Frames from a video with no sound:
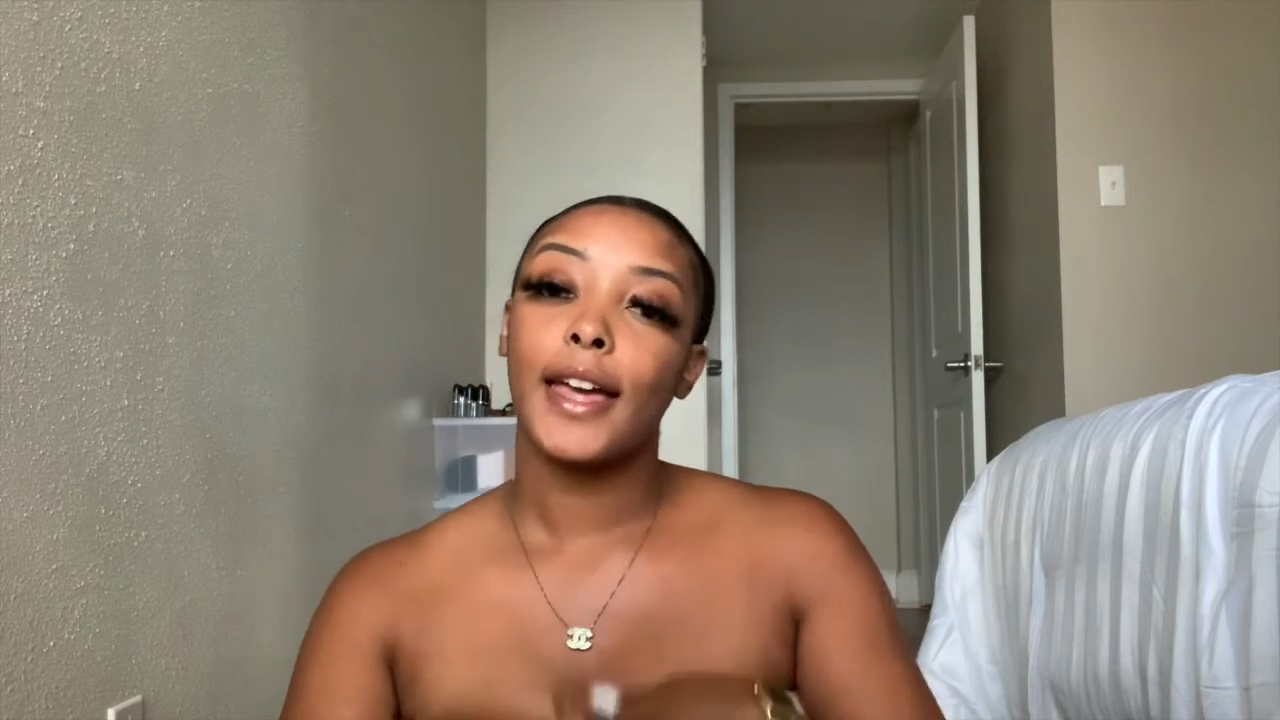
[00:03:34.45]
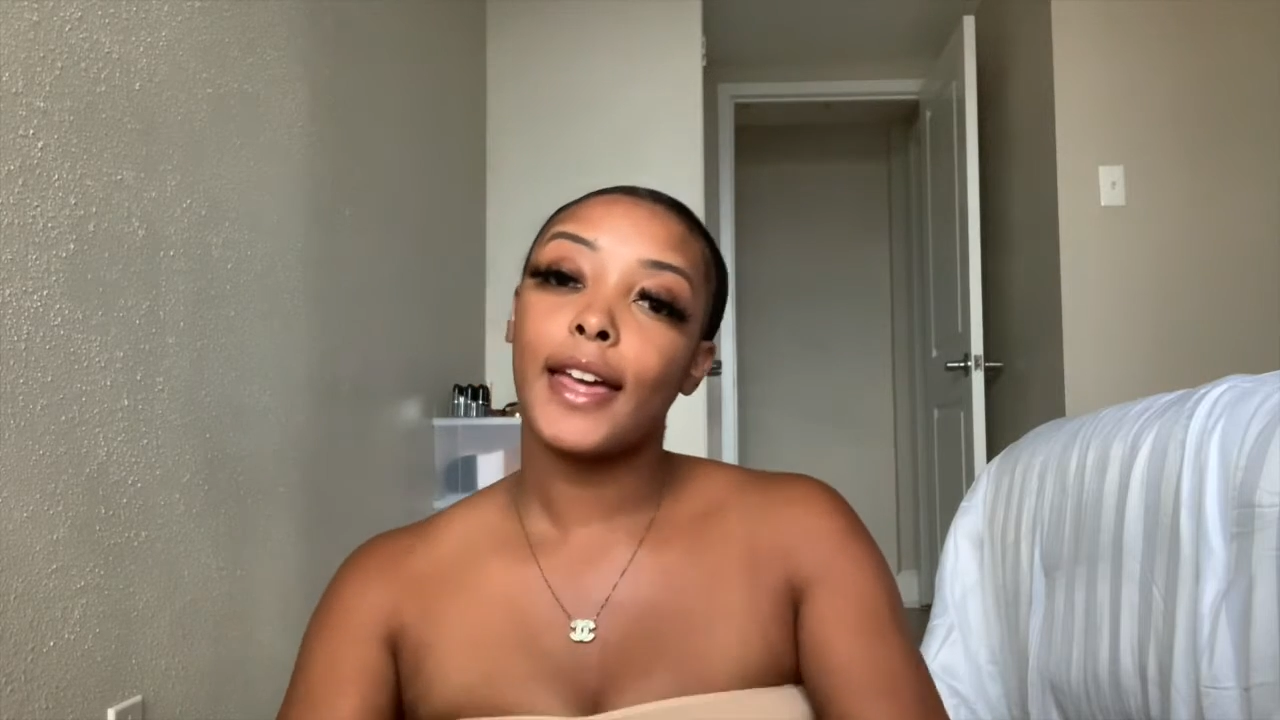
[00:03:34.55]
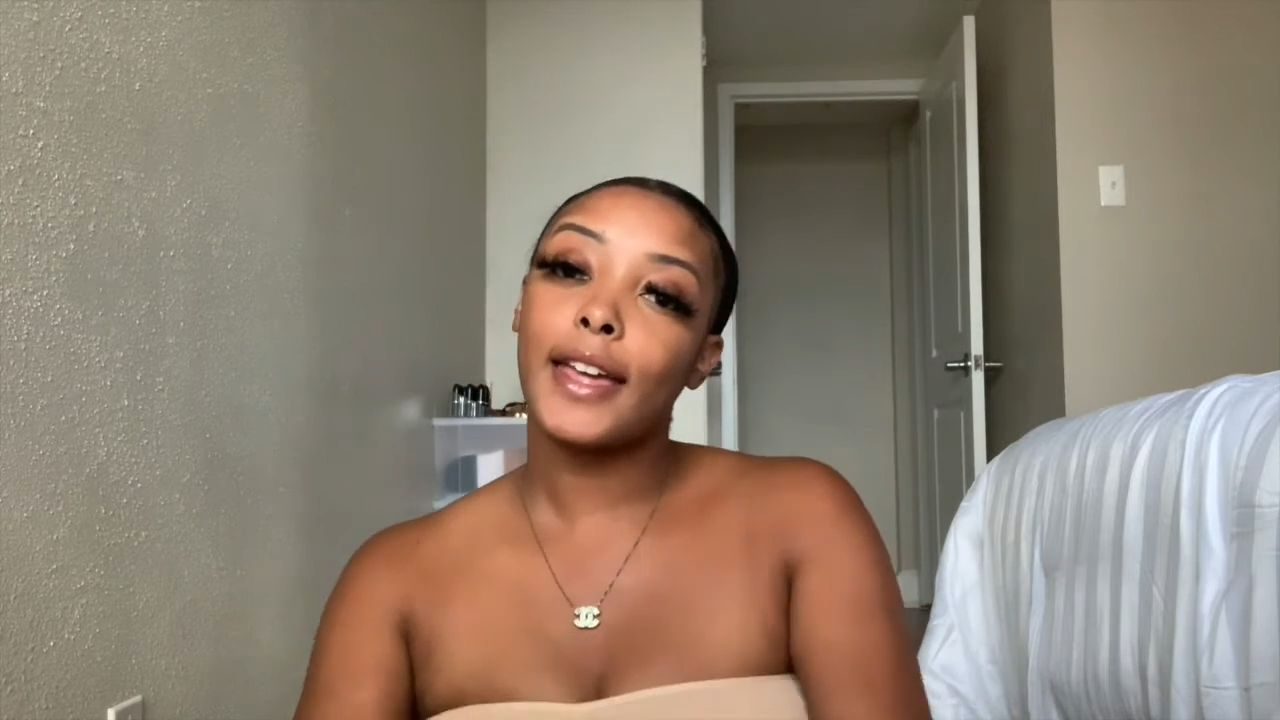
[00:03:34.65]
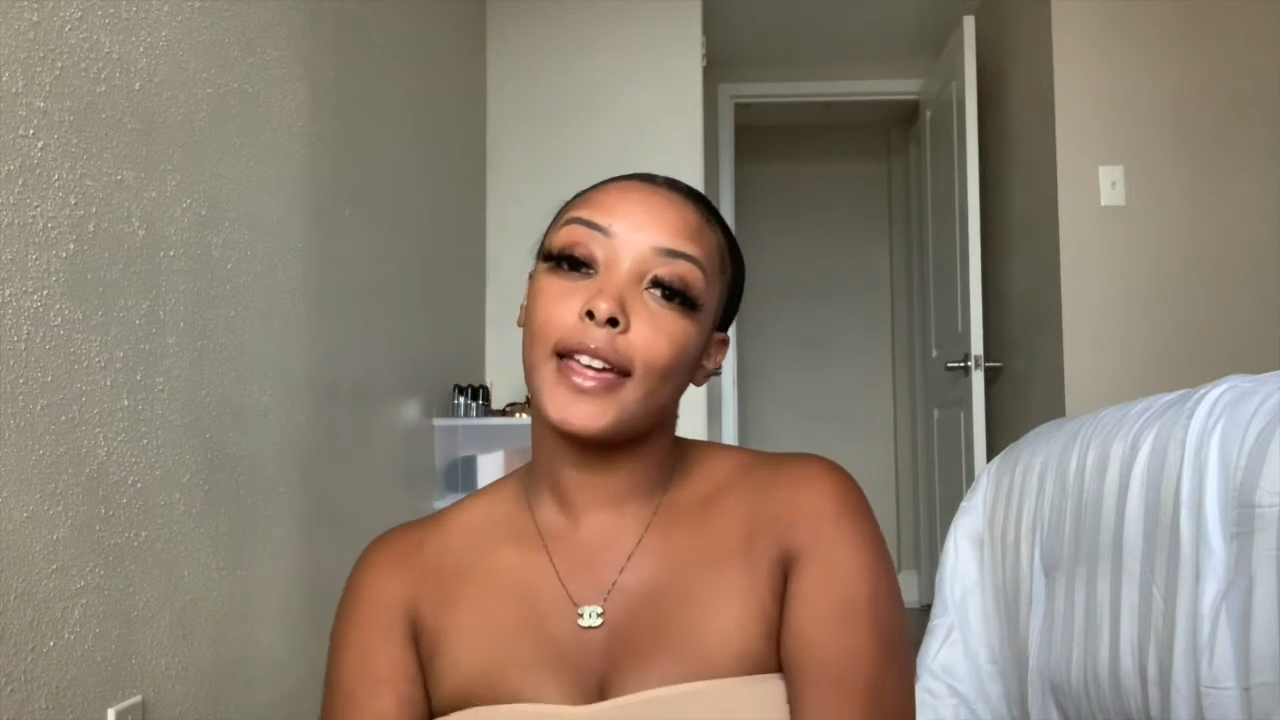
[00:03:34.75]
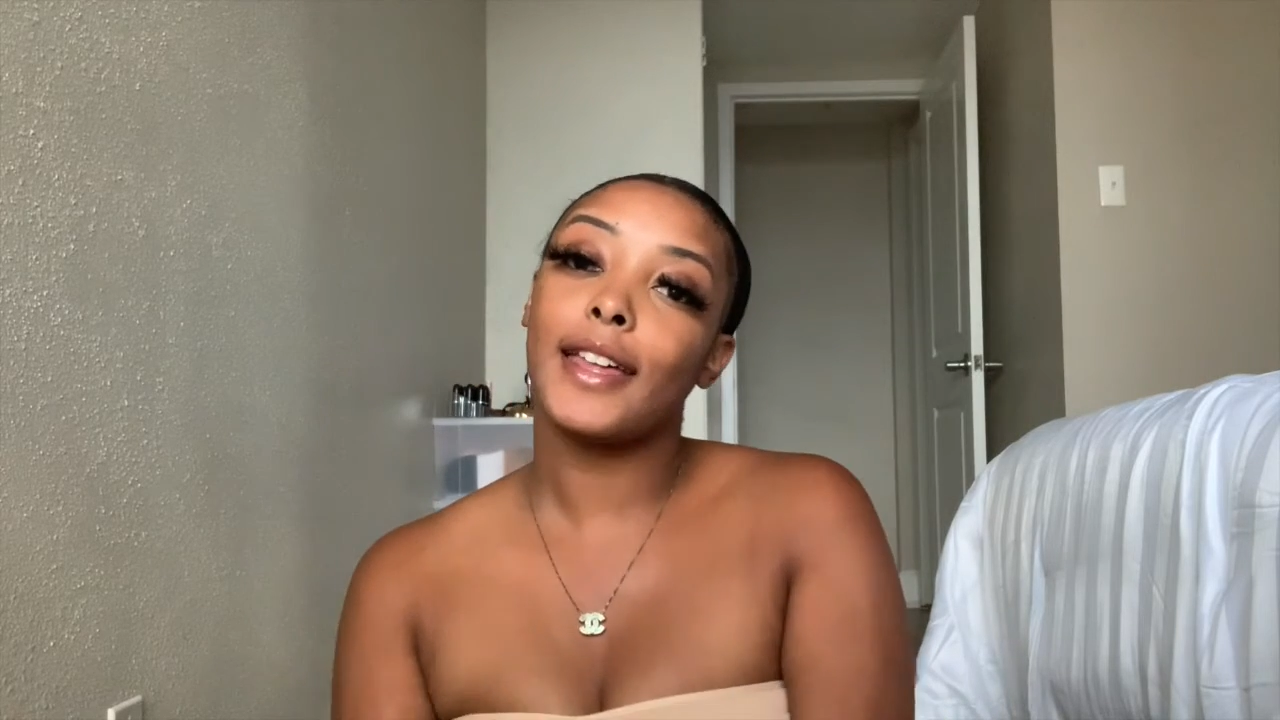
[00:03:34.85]

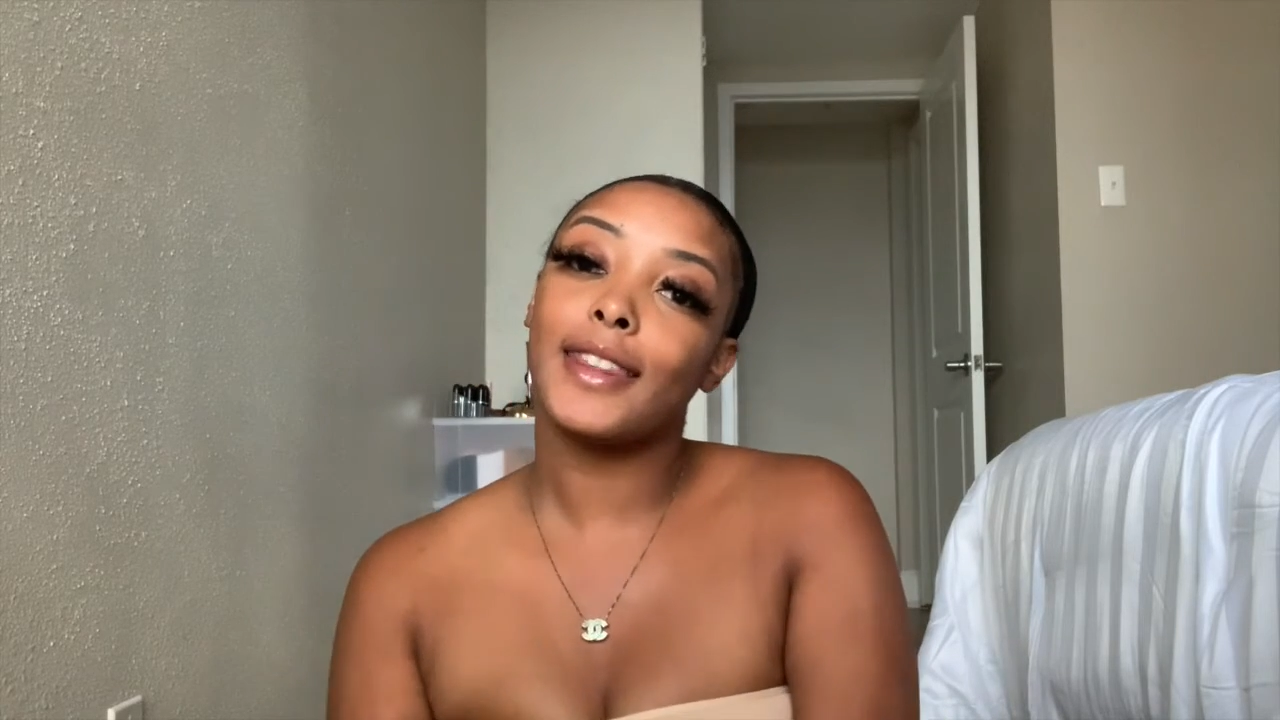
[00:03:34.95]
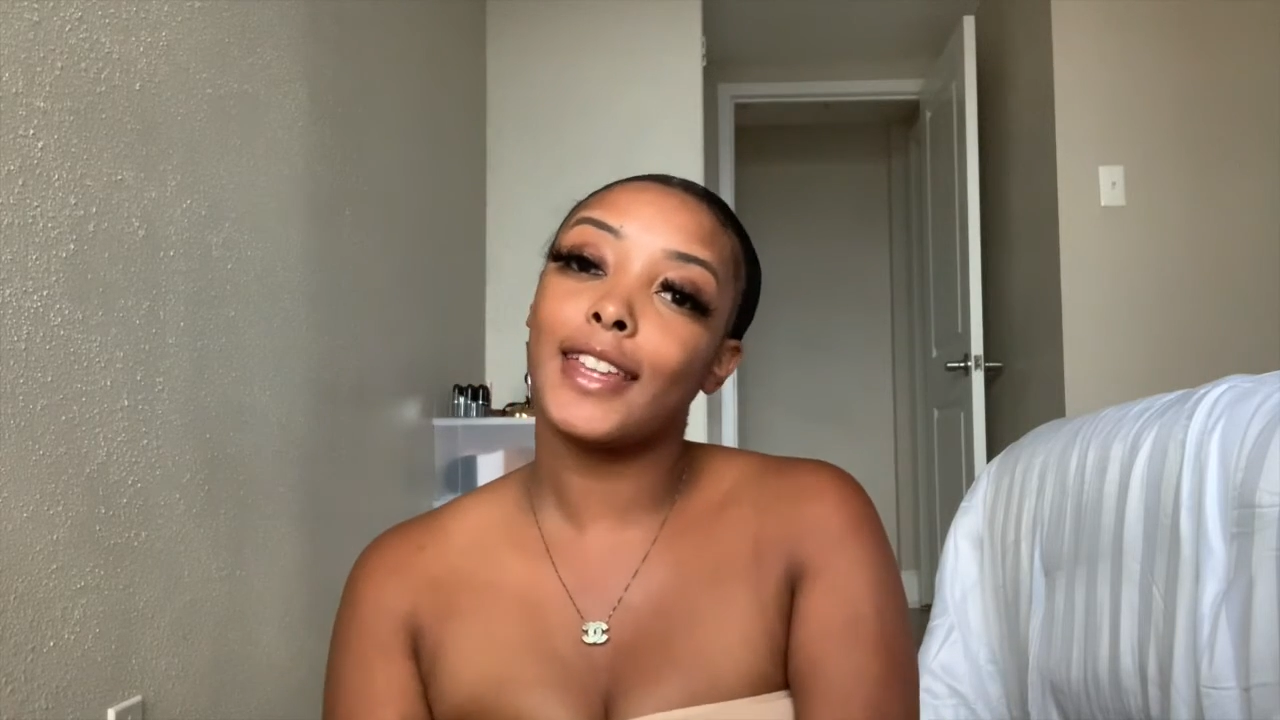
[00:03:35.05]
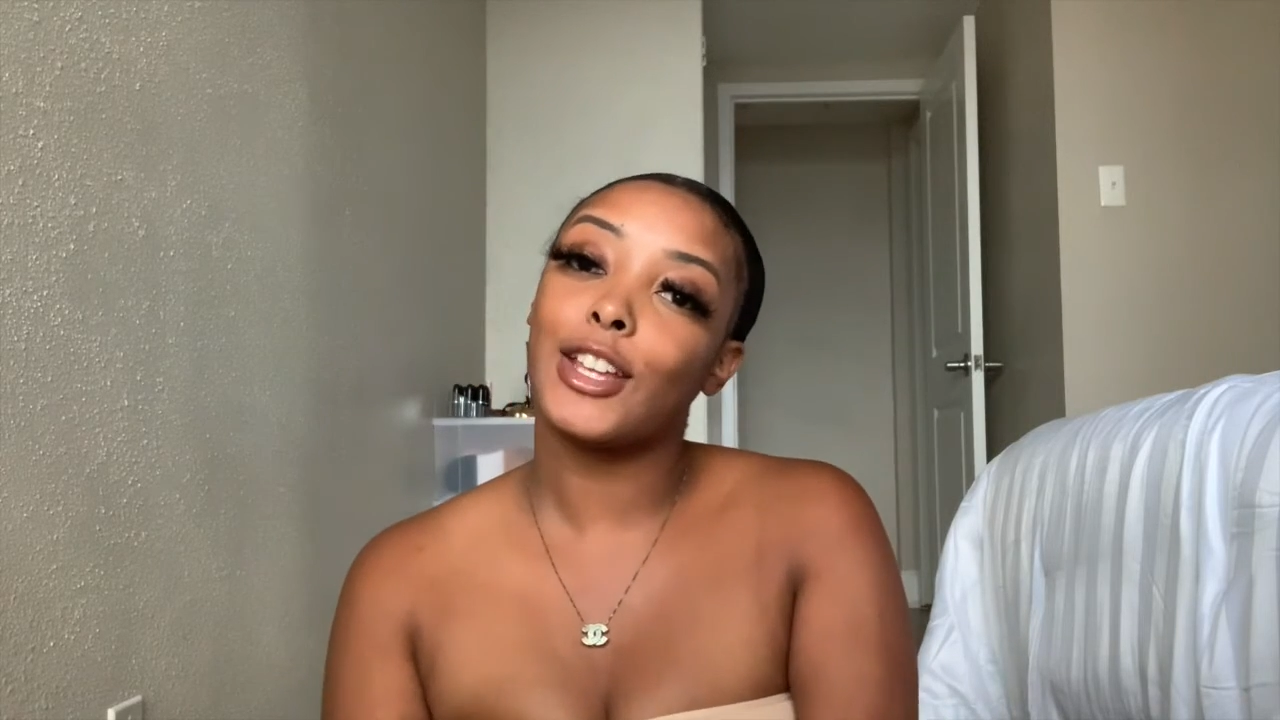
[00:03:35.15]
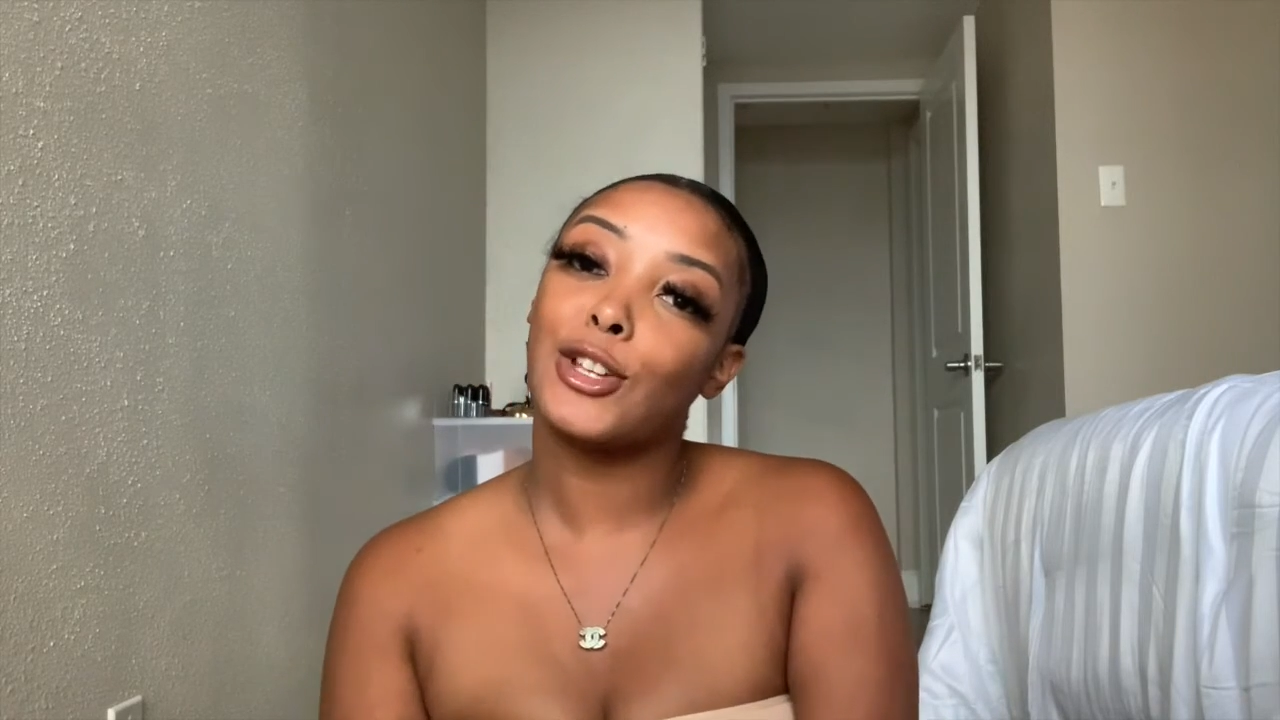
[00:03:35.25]
and thank